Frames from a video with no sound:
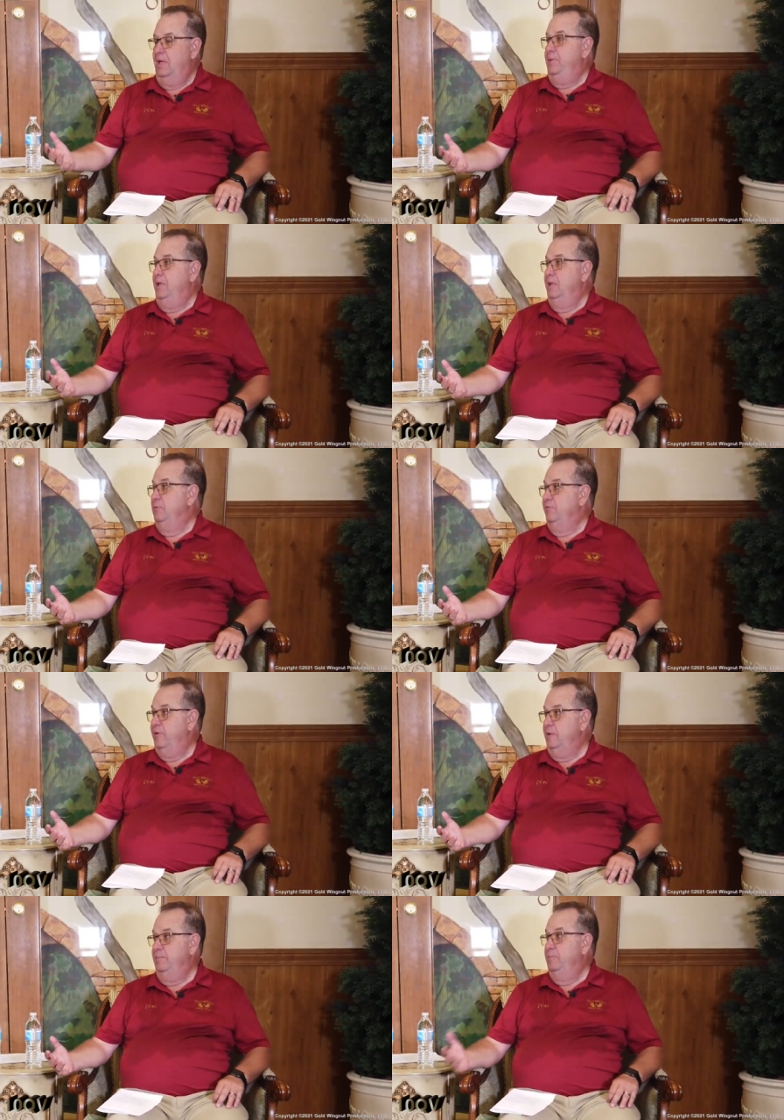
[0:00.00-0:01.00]
not being able
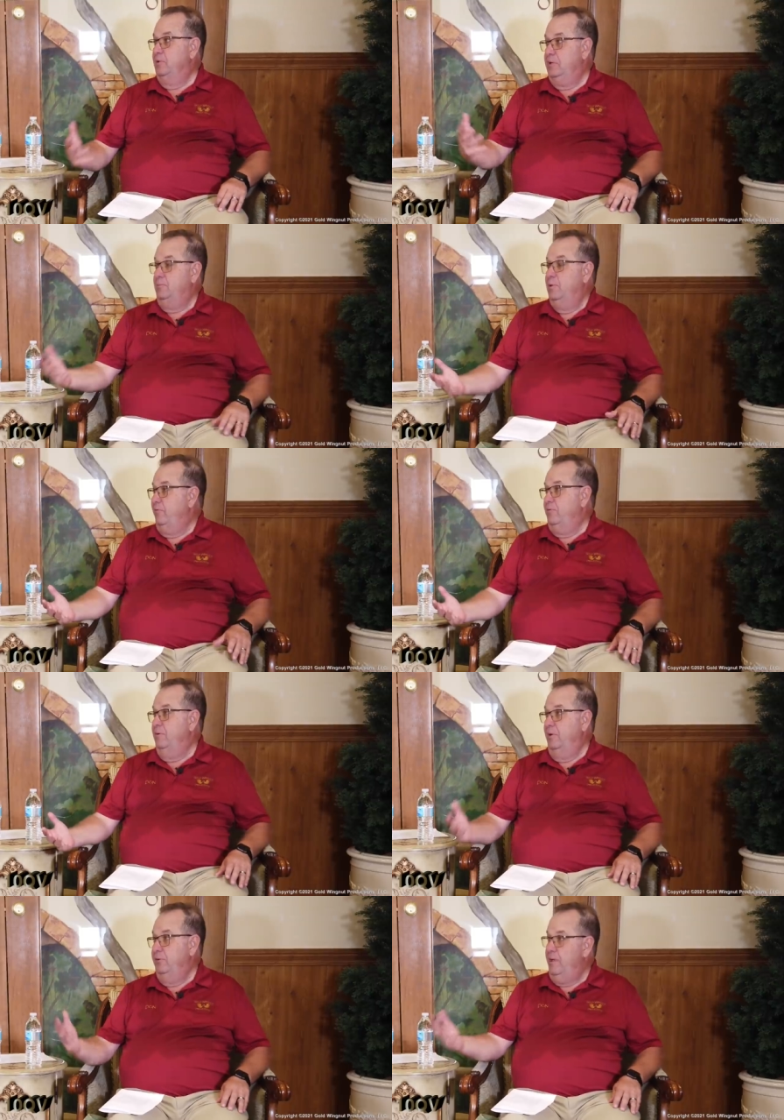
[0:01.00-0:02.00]
to find people to come work
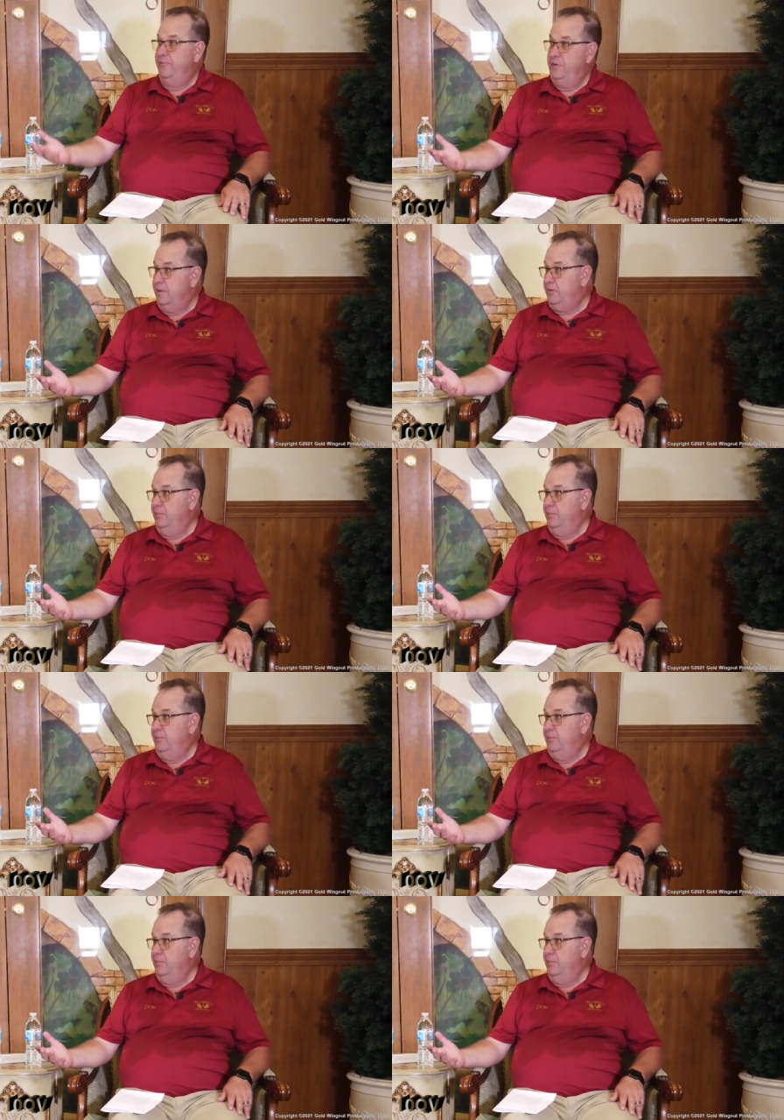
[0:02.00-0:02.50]
for them. Are you having that